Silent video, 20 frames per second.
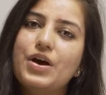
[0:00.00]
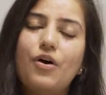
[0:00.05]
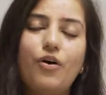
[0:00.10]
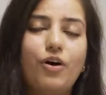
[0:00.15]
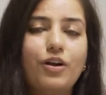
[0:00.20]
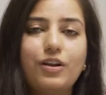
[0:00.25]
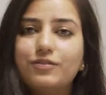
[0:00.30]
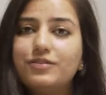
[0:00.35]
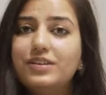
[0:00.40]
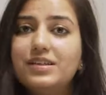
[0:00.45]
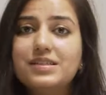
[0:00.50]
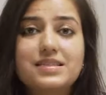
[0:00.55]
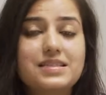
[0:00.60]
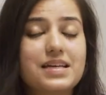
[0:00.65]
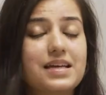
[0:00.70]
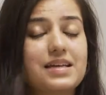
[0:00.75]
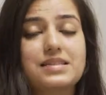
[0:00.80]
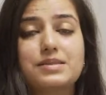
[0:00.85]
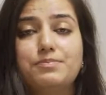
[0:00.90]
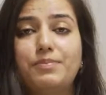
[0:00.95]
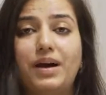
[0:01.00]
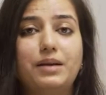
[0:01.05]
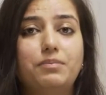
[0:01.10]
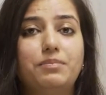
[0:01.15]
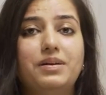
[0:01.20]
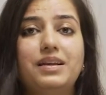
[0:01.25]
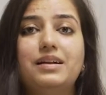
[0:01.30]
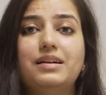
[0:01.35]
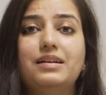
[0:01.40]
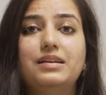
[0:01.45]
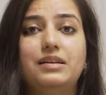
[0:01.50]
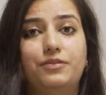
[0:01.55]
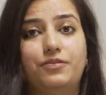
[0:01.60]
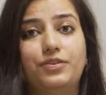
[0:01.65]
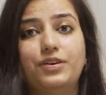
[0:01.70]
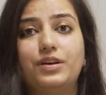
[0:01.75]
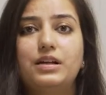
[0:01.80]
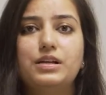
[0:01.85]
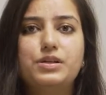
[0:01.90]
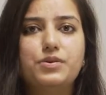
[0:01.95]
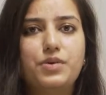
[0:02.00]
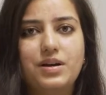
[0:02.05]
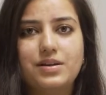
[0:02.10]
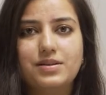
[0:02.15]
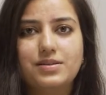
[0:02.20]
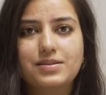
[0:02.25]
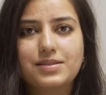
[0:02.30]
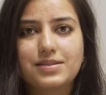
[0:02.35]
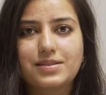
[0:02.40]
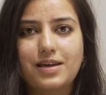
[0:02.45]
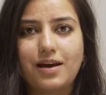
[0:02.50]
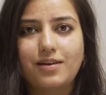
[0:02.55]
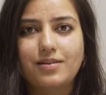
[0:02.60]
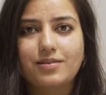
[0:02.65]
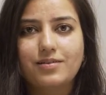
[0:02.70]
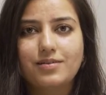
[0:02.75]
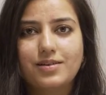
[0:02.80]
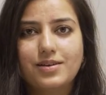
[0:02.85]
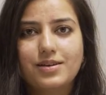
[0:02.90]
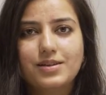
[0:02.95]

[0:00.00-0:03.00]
All of these things might be a little difficult to understand.